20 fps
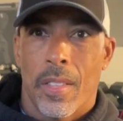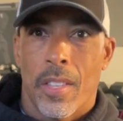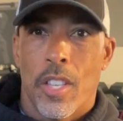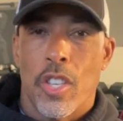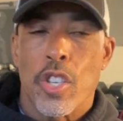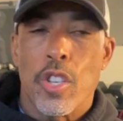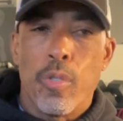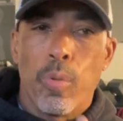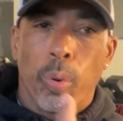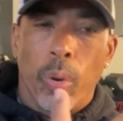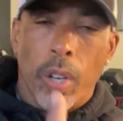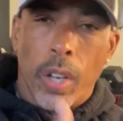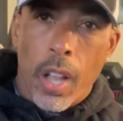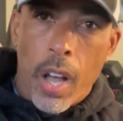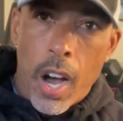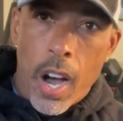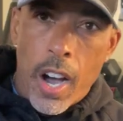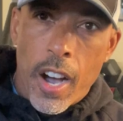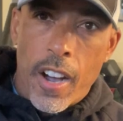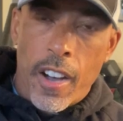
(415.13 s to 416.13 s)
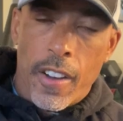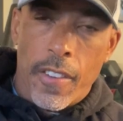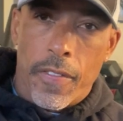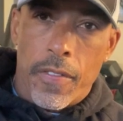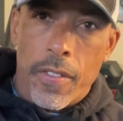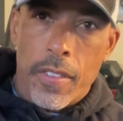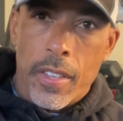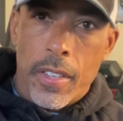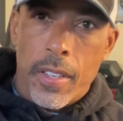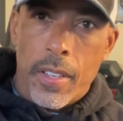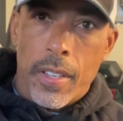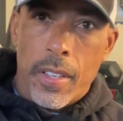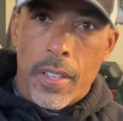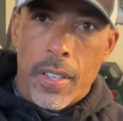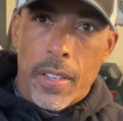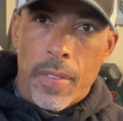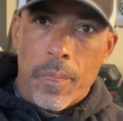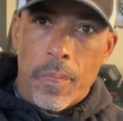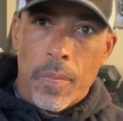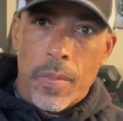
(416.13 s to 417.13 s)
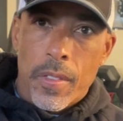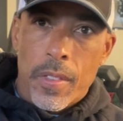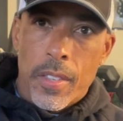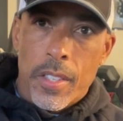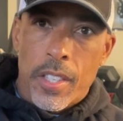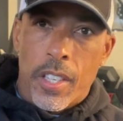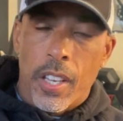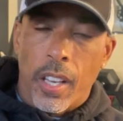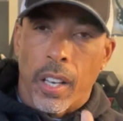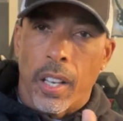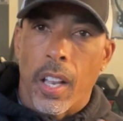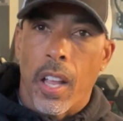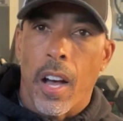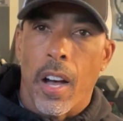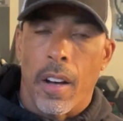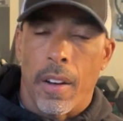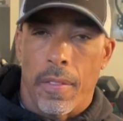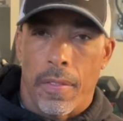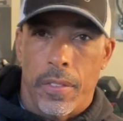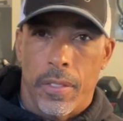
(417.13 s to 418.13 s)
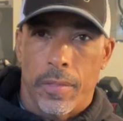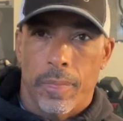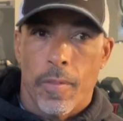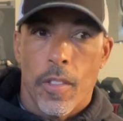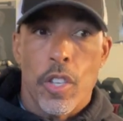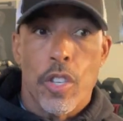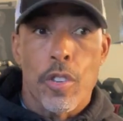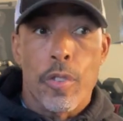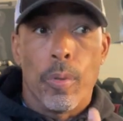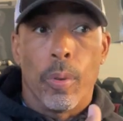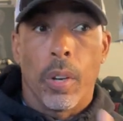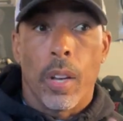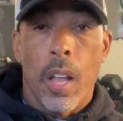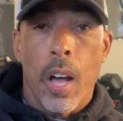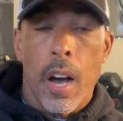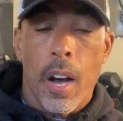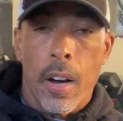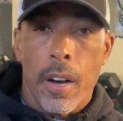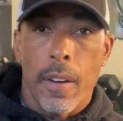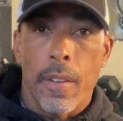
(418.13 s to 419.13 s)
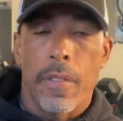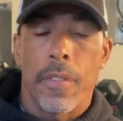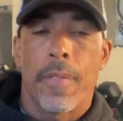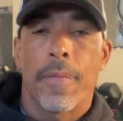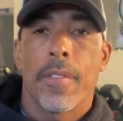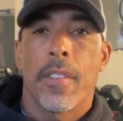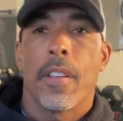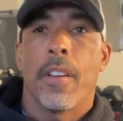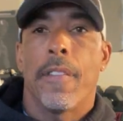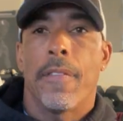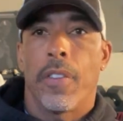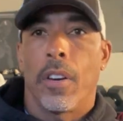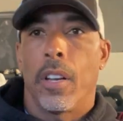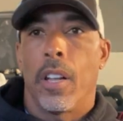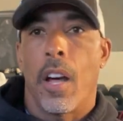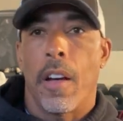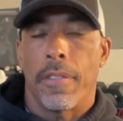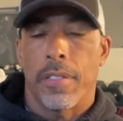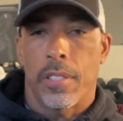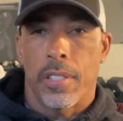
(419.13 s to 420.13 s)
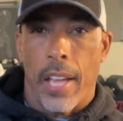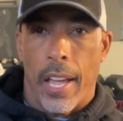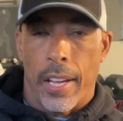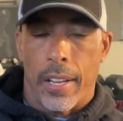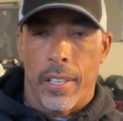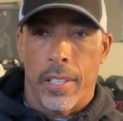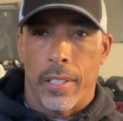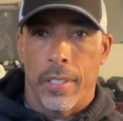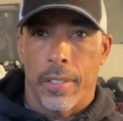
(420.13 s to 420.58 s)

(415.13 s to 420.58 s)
You love to love. You love for love's sake.